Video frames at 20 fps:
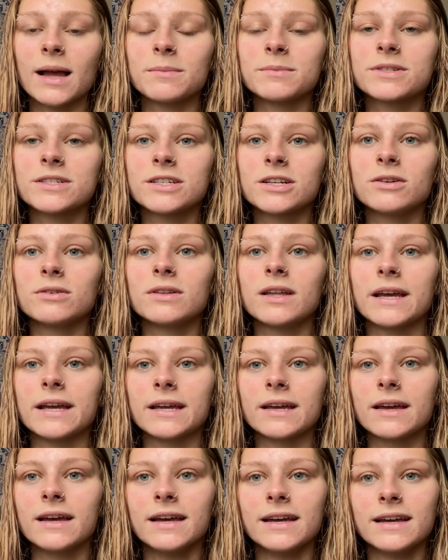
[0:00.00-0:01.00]
I'm still
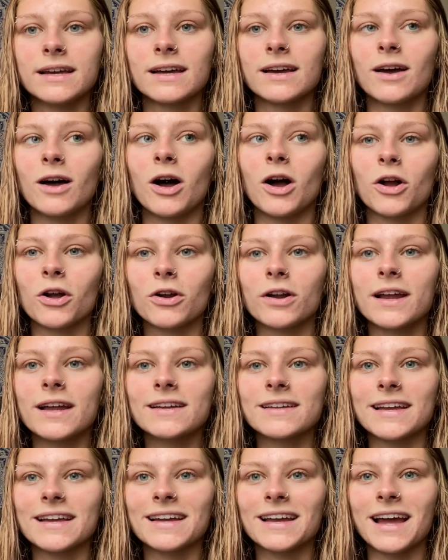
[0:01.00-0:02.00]
like
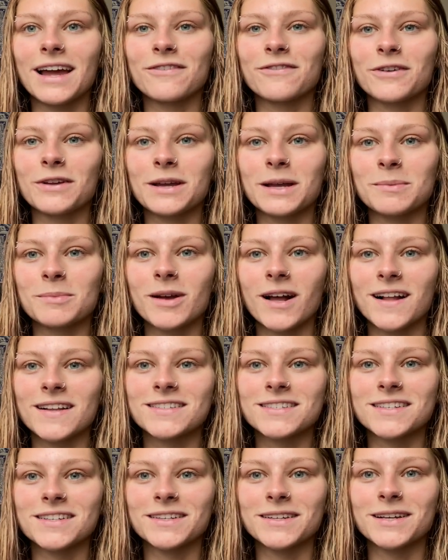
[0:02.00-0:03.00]
hungry. Like I feel like I'm
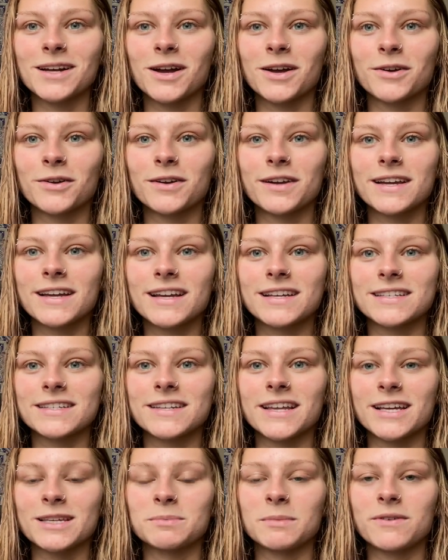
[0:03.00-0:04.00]
constantly hungry because it
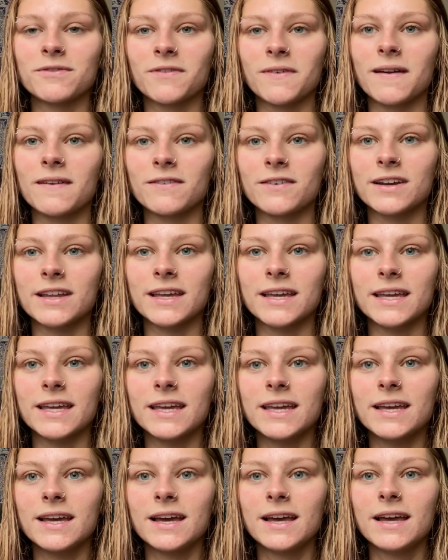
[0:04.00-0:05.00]
takes me forever to
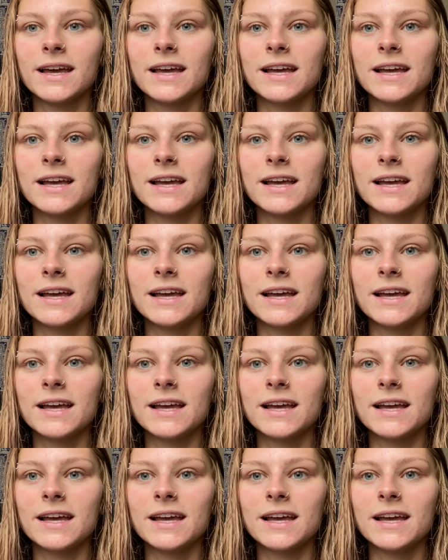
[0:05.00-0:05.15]
eat.